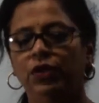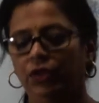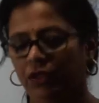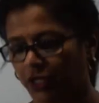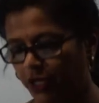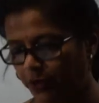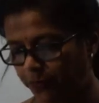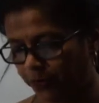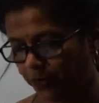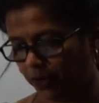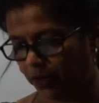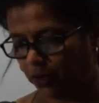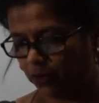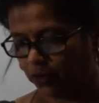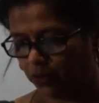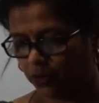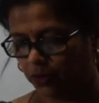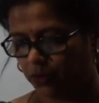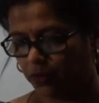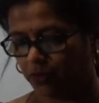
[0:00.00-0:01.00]
Therefore,
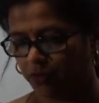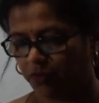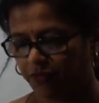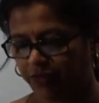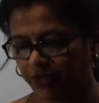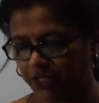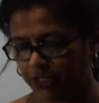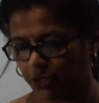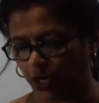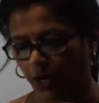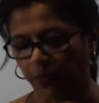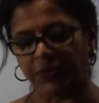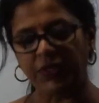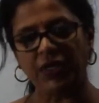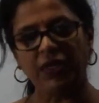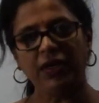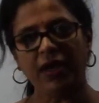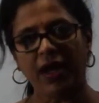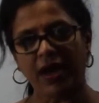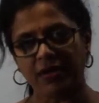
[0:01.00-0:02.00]
first
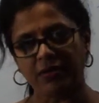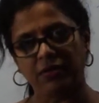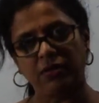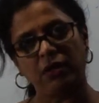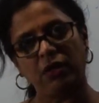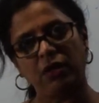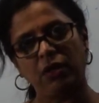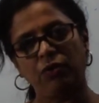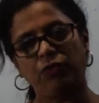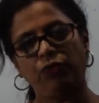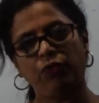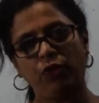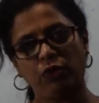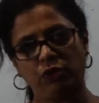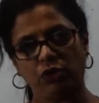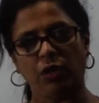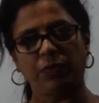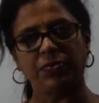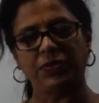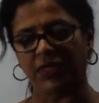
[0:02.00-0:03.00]
option and
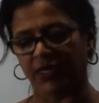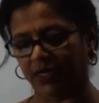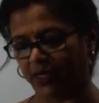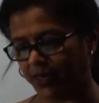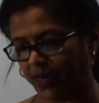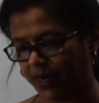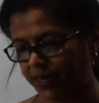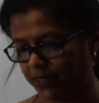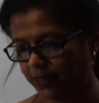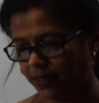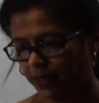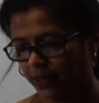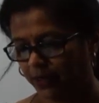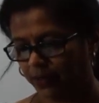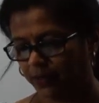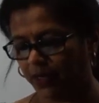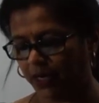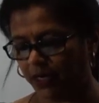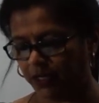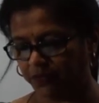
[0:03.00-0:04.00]
fourth option are right.
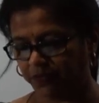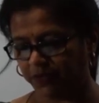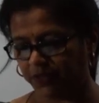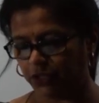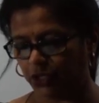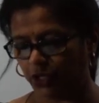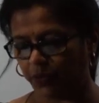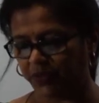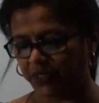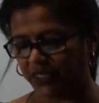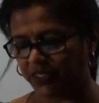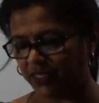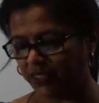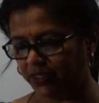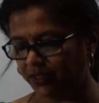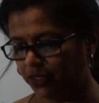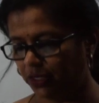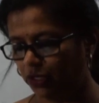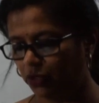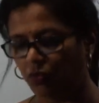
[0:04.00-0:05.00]
That is, first option
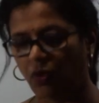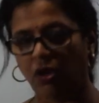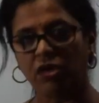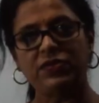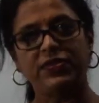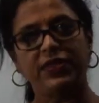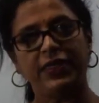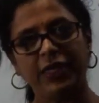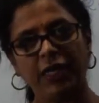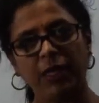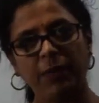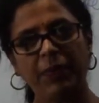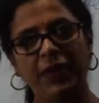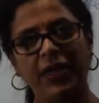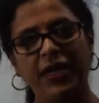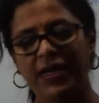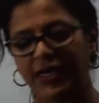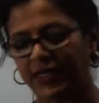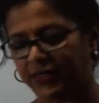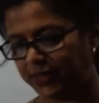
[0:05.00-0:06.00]
says it involves single
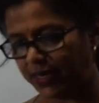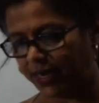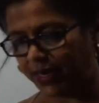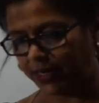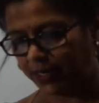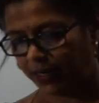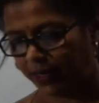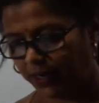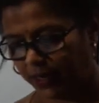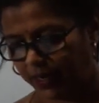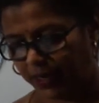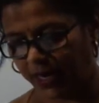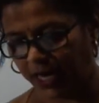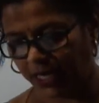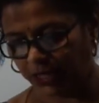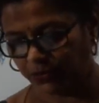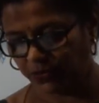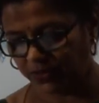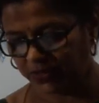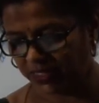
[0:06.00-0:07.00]
parent is right.
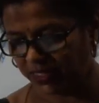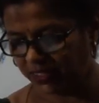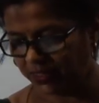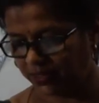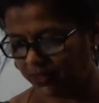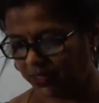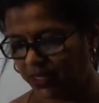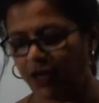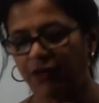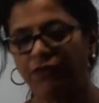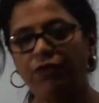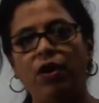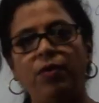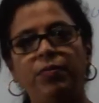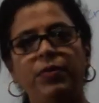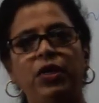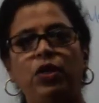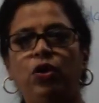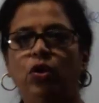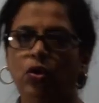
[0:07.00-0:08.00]
Last one says they are
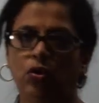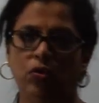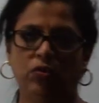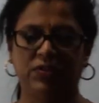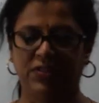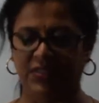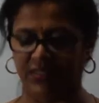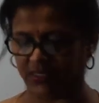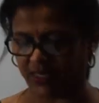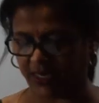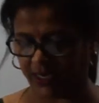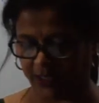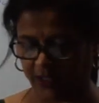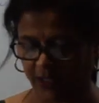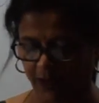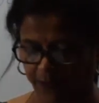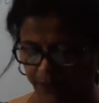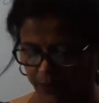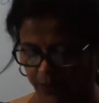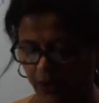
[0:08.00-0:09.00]
forming clones is right.
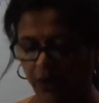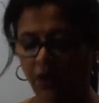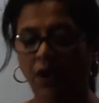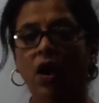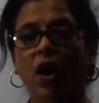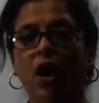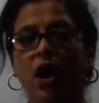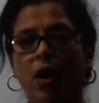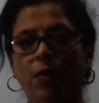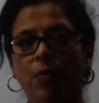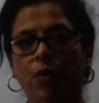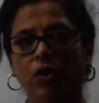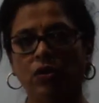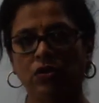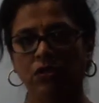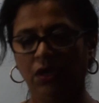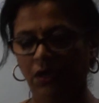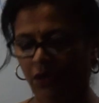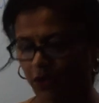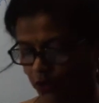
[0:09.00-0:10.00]
Therefore,
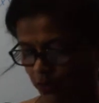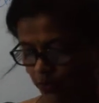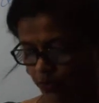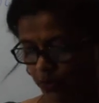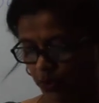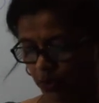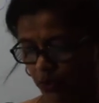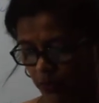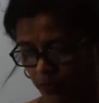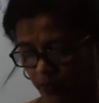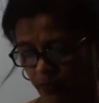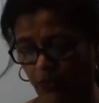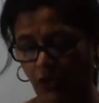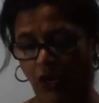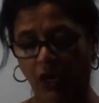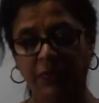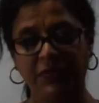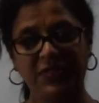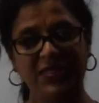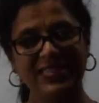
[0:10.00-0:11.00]
among the four
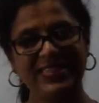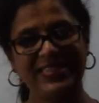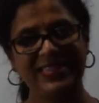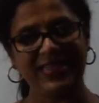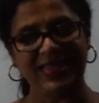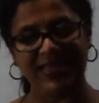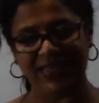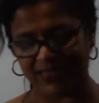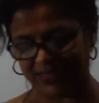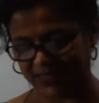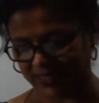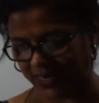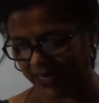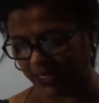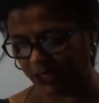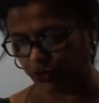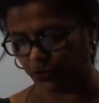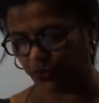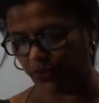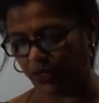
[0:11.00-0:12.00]
options, C is
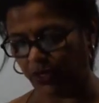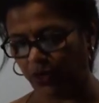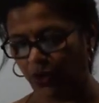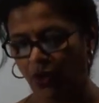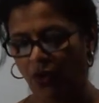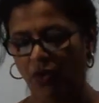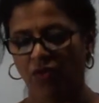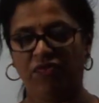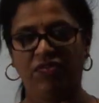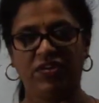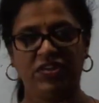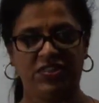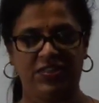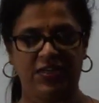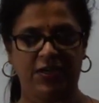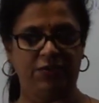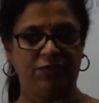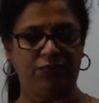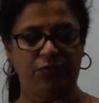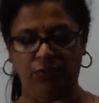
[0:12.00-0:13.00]
right, showing first
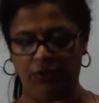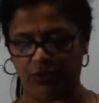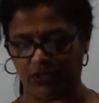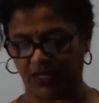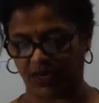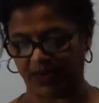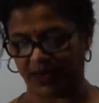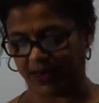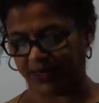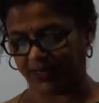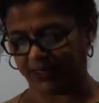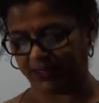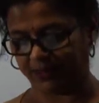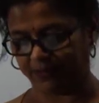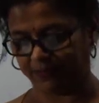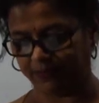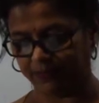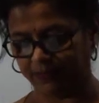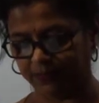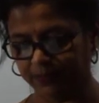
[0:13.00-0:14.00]
and fourth are right.
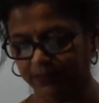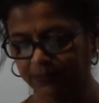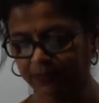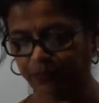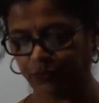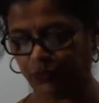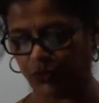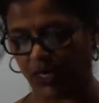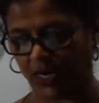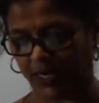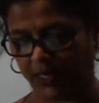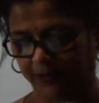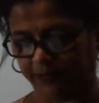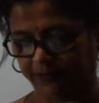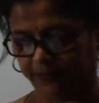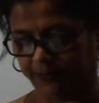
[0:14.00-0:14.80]
Right.